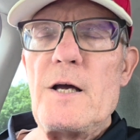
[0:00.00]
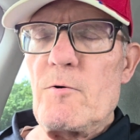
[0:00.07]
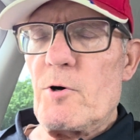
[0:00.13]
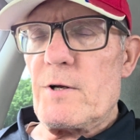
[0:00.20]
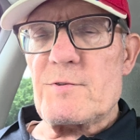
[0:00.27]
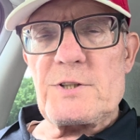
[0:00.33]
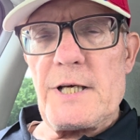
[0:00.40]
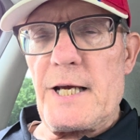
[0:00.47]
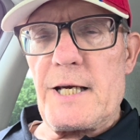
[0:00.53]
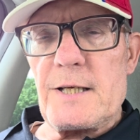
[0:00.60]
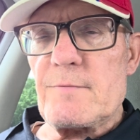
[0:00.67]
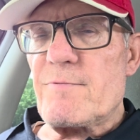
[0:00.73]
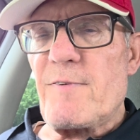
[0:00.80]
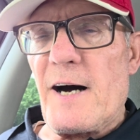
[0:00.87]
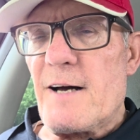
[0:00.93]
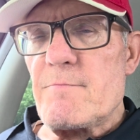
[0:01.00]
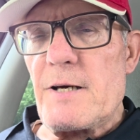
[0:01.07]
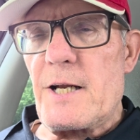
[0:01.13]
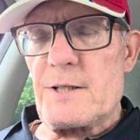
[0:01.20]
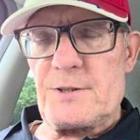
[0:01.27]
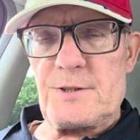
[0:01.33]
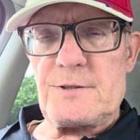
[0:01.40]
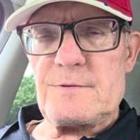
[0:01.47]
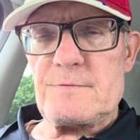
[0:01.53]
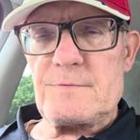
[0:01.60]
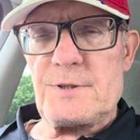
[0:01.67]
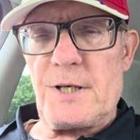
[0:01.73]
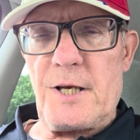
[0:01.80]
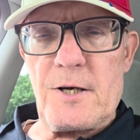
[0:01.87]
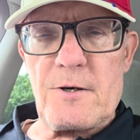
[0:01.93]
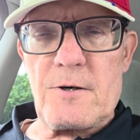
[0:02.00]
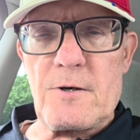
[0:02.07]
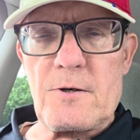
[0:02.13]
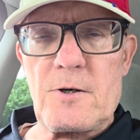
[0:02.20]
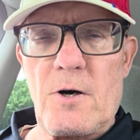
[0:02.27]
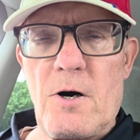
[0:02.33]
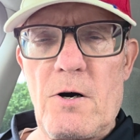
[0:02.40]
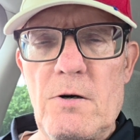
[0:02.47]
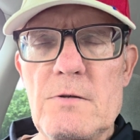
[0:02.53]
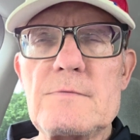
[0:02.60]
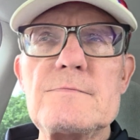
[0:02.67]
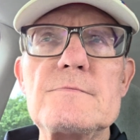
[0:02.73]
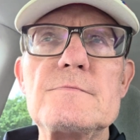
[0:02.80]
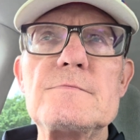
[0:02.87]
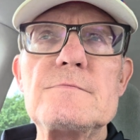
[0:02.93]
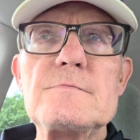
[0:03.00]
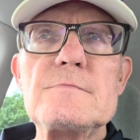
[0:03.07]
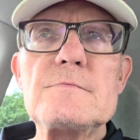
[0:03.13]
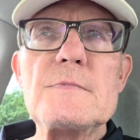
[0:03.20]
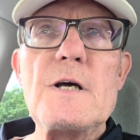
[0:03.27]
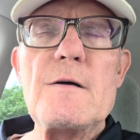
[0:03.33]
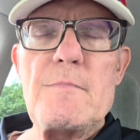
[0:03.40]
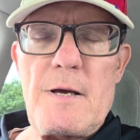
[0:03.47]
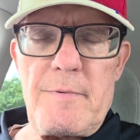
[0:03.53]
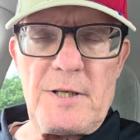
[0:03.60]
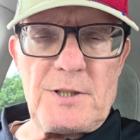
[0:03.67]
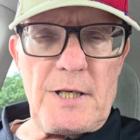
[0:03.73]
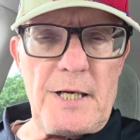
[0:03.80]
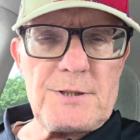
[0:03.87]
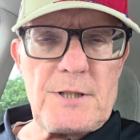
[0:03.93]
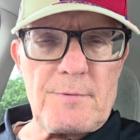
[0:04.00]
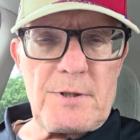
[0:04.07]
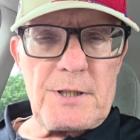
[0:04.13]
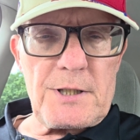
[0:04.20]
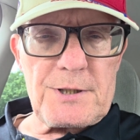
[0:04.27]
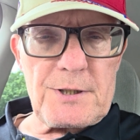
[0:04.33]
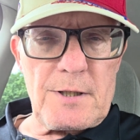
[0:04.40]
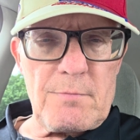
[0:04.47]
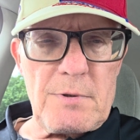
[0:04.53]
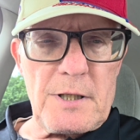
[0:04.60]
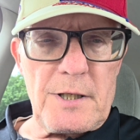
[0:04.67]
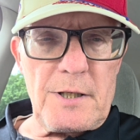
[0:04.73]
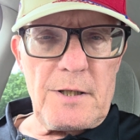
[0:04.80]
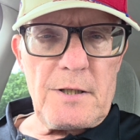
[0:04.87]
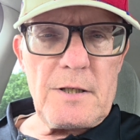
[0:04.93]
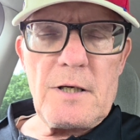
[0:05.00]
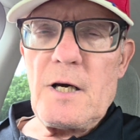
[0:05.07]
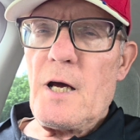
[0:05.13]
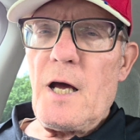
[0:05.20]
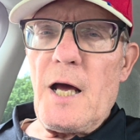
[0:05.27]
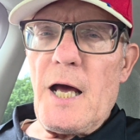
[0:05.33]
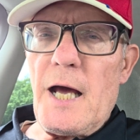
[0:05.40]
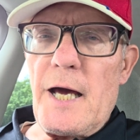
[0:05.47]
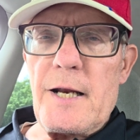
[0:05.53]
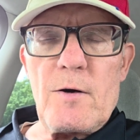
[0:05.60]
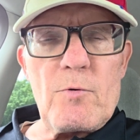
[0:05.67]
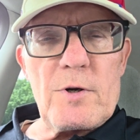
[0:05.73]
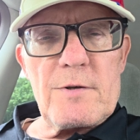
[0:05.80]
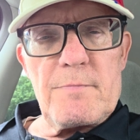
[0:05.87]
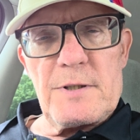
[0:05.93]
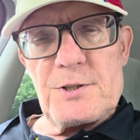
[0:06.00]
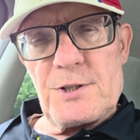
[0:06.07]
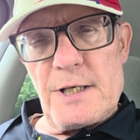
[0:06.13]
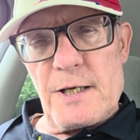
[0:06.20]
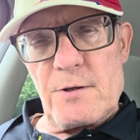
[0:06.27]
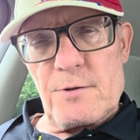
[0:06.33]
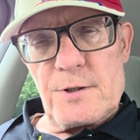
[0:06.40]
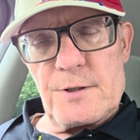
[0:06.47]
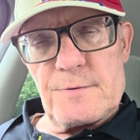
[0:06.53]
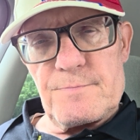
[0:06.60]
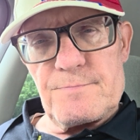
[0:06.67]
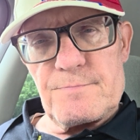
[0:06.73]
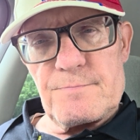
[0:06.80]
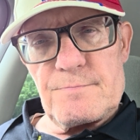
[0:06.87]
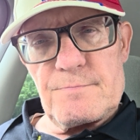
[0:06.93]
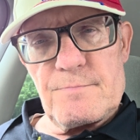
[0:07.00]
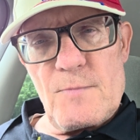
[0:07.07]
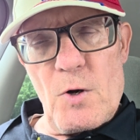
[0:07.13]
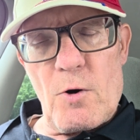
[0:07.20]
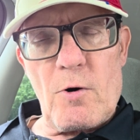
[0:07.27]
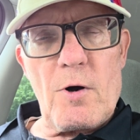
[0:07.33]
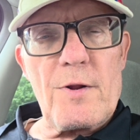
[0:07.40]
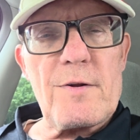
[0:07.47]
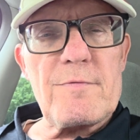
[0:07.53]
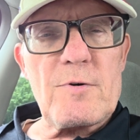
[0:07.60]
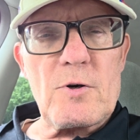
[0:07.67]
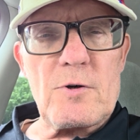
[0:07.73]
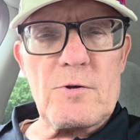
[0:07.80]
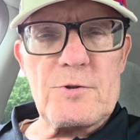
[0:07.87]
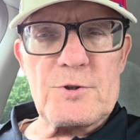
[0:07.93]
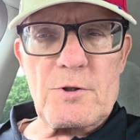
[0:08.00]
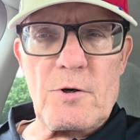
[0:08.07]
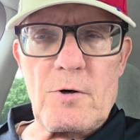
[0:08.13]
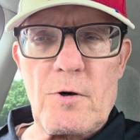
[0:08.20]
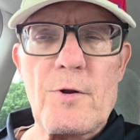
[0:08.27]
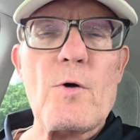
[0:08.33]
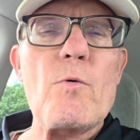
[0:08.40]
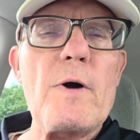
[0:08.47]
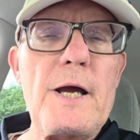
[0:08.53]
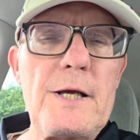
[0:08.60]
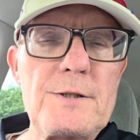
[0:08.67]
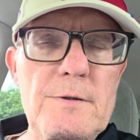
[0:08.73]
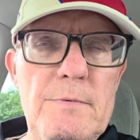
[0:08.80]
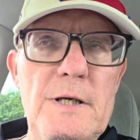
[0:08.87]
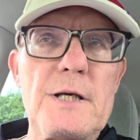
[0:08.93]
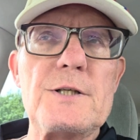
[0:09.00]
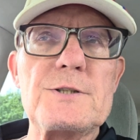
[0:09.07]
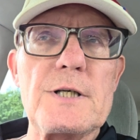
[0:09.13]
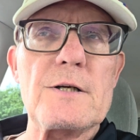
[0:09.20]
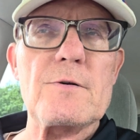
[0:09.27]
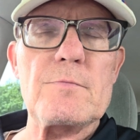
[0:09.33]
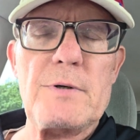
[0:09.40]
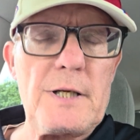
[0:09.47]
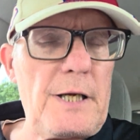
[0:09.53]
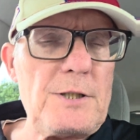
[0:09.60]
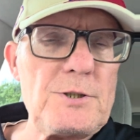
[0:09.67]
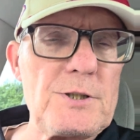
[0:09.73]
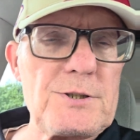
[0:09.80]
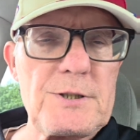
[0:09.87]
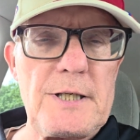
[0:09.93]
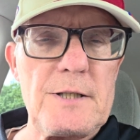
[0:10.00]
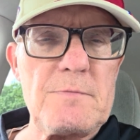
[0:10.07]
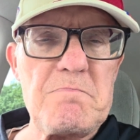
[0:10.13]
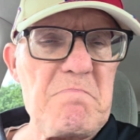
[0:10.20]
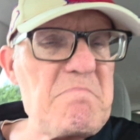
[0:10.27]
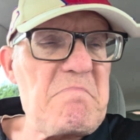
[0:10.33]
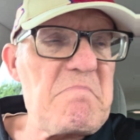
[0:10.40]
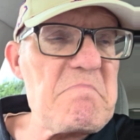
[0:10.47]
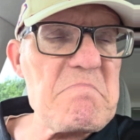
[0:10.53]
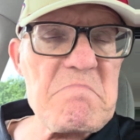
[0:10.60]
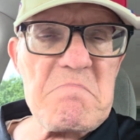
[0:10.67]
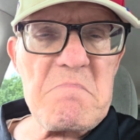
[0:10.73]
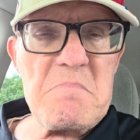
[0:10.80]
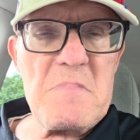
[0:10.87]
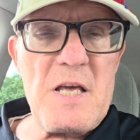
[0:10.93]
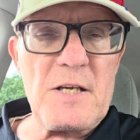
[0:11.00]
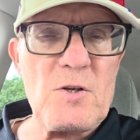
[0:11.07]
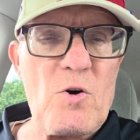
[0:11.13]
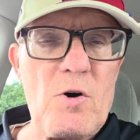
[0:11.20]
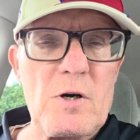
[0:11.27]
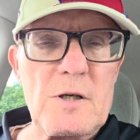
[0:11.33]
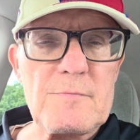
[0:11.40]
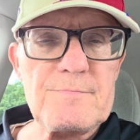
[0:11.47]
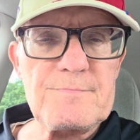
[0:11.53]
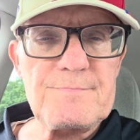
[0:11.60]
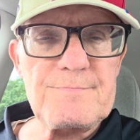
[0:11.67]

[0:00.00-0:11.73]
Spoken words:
It would have taken him 5 minutes to hear her call, maybe say something to somebody, and it would have been settled, or on the verge, or on the way to being settled. But he just said, ignore.